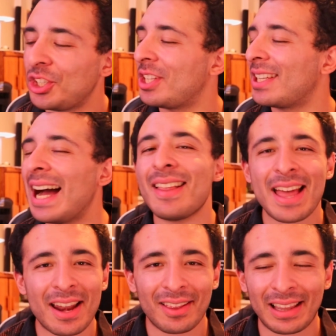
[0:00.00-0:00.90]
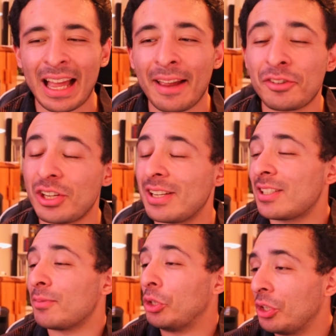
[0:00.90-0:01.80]
she's gotten out of the life, she
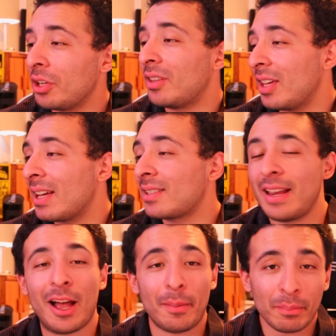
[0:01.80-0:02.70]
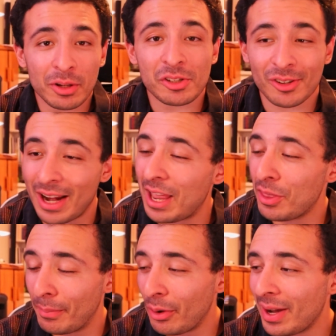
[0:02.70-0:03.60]
did some good things to help Butcher
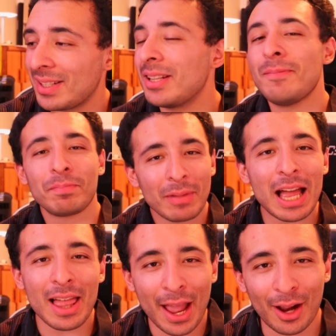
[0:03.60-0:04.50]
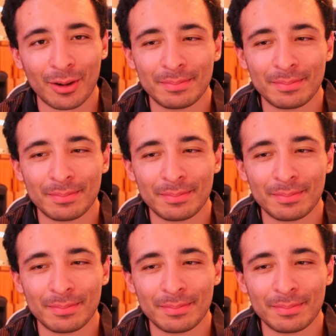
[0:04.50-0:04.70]
and the boys. I like her.